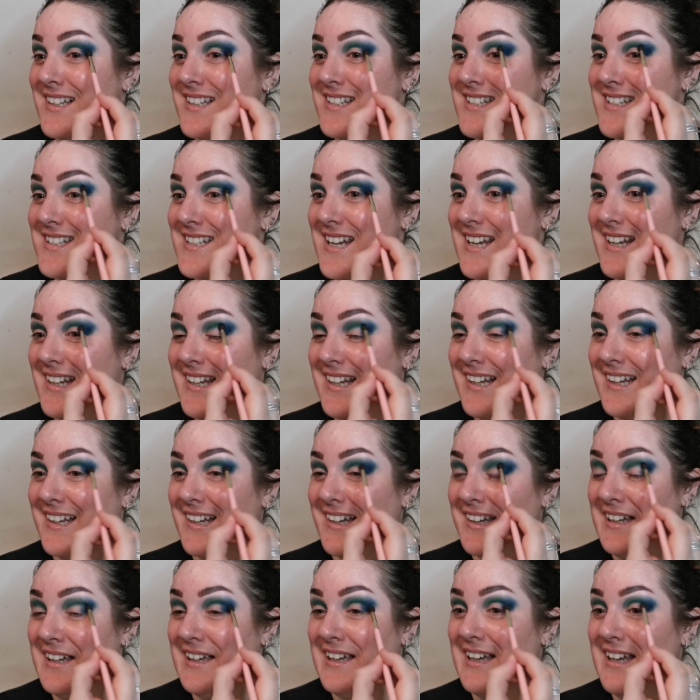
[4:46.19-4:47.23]

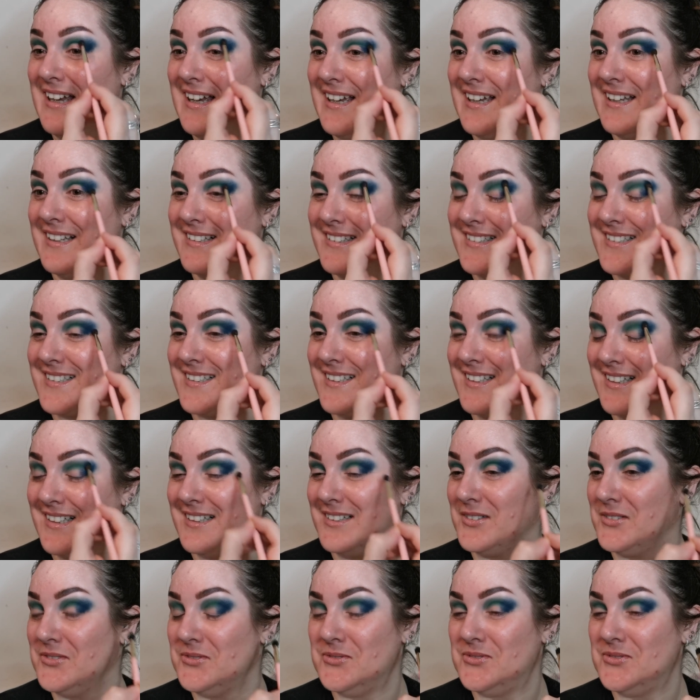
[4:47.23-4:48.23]
shaking her head like,